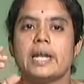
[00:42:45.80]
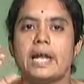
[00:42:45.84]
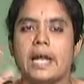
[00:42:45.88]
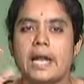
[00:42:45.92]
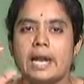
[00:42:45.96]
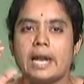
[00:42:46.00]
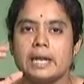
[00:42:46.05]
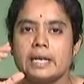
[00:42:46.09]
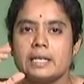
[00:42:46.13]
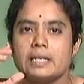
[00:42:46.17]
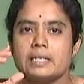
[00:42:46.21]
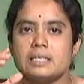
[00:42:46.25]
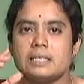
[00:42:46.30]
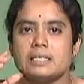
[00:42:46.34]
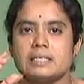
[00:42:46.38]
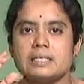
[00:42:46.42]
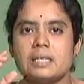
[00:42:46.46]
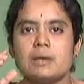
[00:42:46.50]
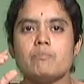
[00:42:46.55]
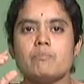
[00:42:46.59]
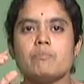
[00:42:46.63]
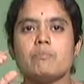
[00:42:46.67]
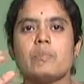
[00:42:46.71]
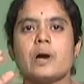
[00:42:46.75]
and
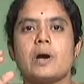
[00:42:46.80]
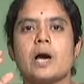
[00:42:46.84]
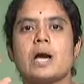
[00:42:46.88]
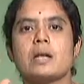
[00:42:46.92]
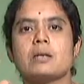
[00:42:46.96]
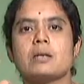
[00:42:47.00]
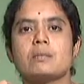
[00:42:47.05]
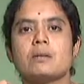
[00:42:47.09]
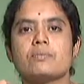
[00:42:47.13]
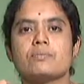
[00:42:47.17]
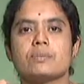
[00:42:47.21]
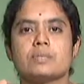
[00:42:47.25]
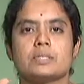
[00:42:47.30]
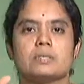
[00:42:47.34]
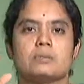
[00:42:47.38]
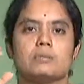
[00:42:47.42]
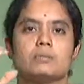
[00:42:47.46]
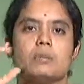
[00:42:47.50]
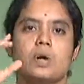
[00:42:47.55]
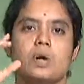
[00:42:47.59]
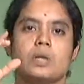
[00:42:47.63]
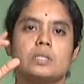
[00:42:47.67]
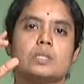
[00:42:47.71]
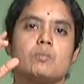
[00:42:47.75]
some part of it,
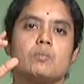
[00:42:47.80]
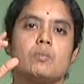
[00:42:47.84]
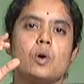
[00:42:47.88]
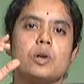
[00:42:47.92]
the